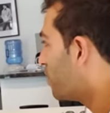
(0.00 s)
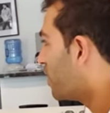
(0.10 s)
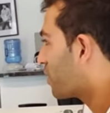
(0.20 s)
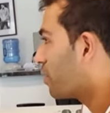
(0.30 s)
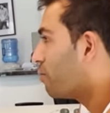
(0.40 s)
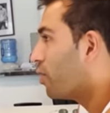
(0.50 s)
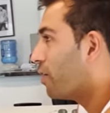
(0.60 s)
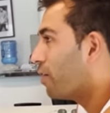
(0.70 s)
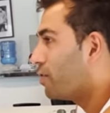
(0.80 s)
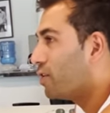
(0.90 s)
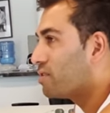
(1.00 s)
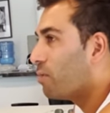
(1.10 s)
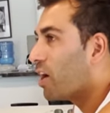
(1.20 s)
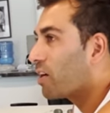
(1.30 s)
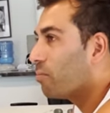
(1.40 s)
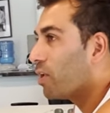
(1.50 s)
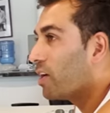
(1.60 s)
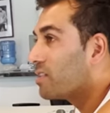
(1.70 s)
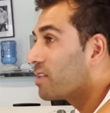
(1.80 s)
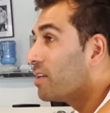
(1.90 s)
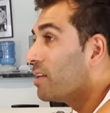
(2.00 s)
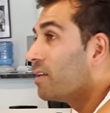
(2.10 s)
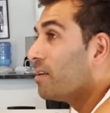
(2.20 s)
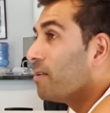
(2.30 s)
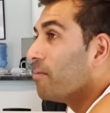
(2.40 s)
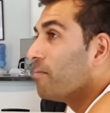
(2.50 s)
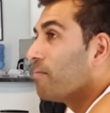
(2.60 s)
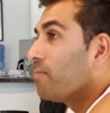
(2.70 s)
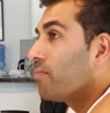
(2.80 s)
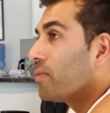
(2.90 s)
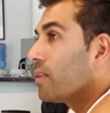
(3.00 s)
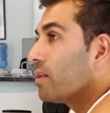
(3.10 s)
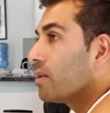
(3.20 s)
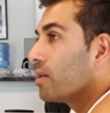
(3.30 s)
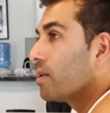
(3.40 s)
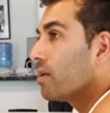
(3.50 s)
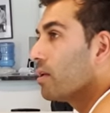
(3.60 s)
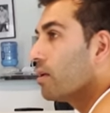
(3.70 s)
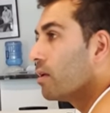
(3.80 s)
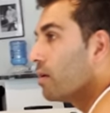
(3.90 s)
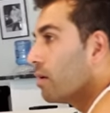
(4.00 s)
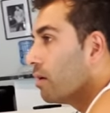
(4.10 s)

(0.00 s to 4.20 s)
Fuck, come on, I'd use Marketplace. Are you with the boys? Are they fucking done?